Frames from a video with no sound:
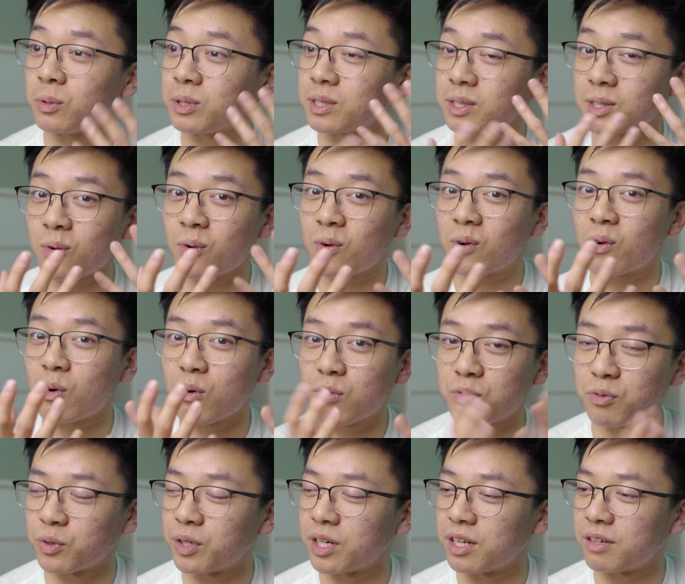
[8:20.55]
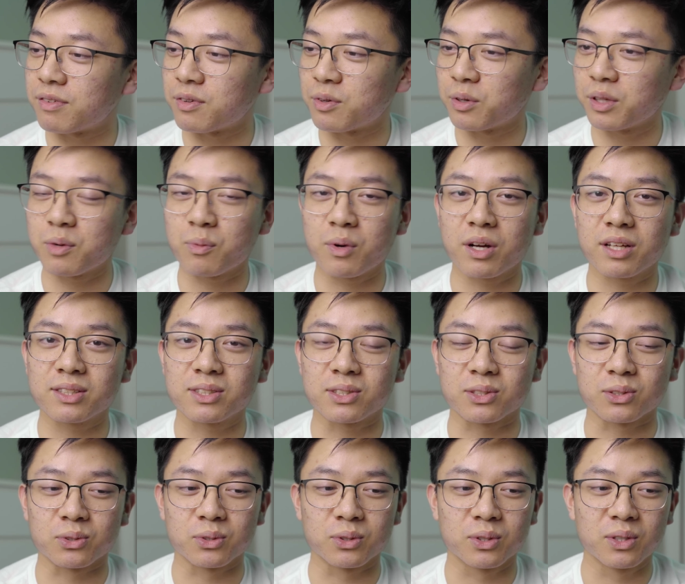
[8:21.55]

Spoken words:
Still go for it if you really want to.